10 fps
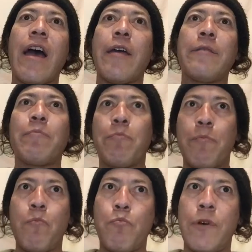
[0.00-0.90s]
I
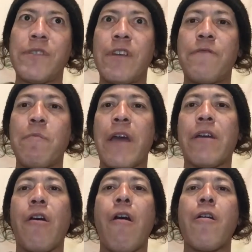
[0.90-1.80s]
put stuff in my
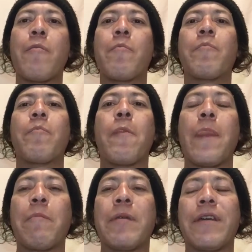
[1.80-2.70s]
cart
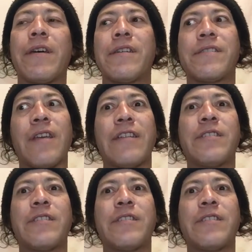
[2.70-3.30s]
because I